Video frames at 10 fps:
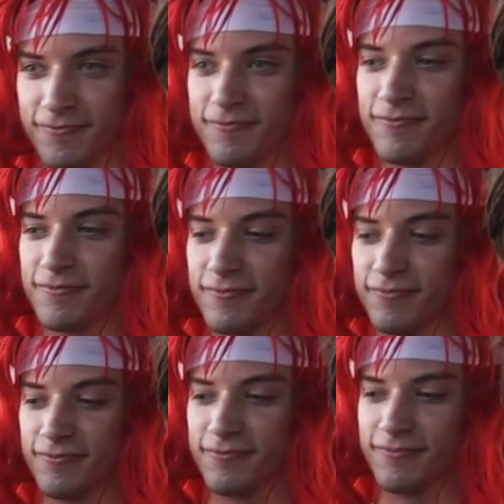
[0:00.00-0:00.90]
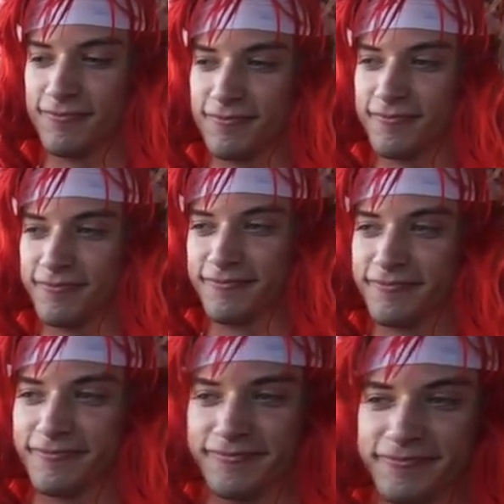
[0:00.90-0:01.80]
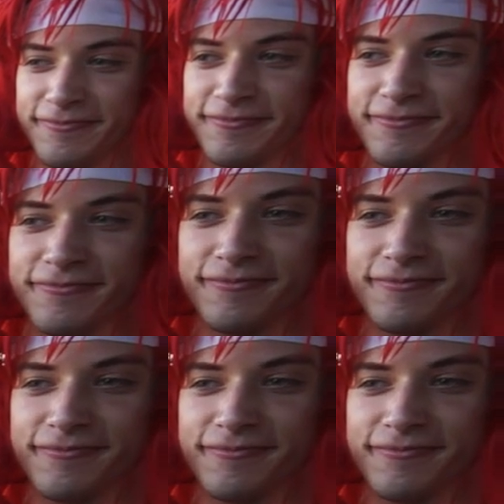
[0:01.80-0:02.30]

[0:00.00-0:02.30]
The person shown says nothing.